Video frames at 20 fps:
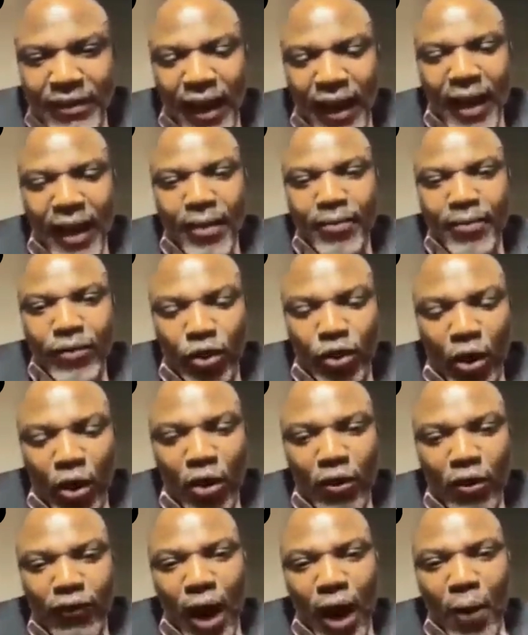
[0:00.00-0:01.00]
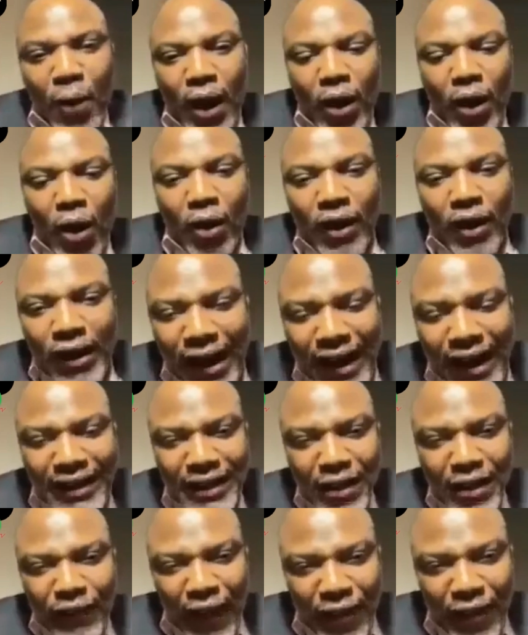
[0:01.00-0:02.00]
terms of our
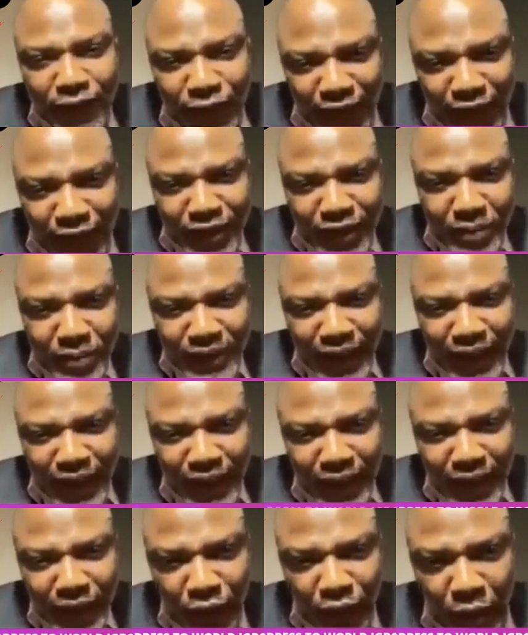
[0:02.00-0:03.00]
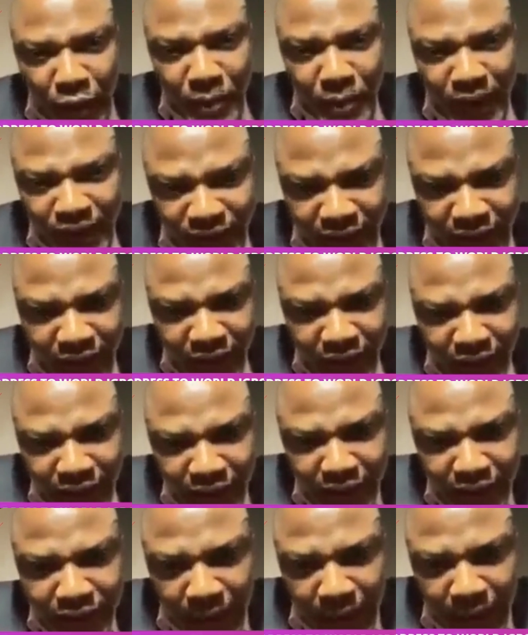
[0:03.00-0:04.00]
collective advancement and development
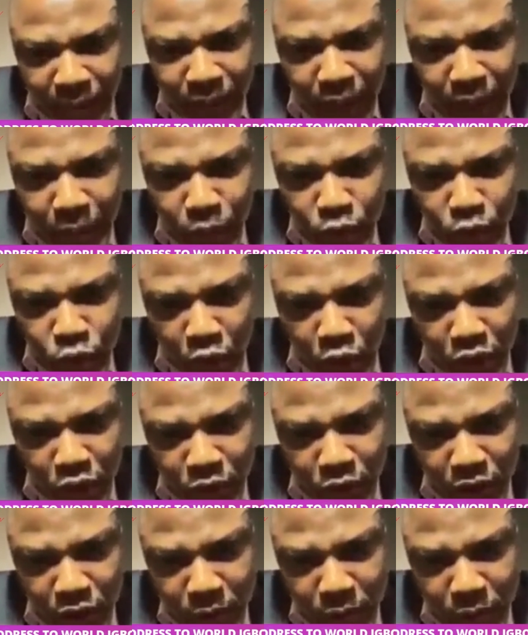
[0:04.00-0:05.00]
in the damnable zoological